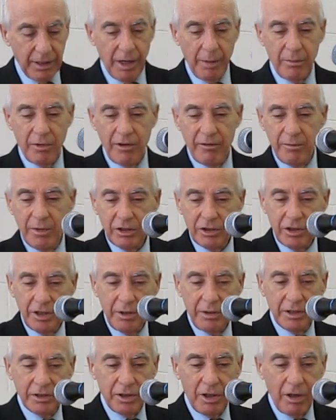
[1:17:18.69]
a number of
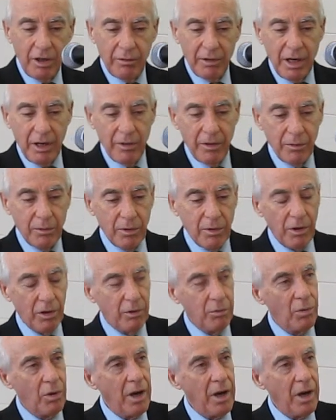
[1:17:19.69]
missionaries all around the world.